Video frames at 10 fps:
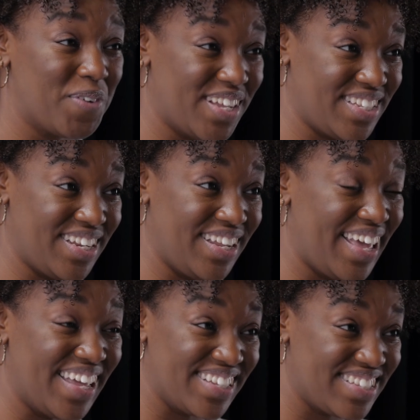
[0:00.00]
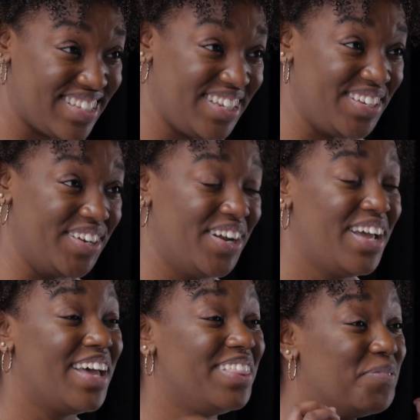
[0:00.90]
president and a senior
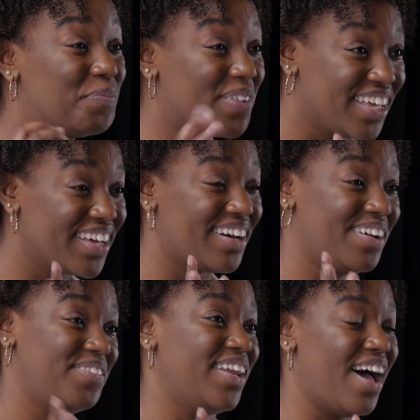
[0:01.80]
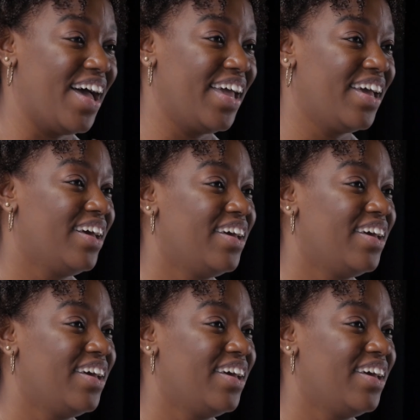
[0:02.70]
in the blink of an eye.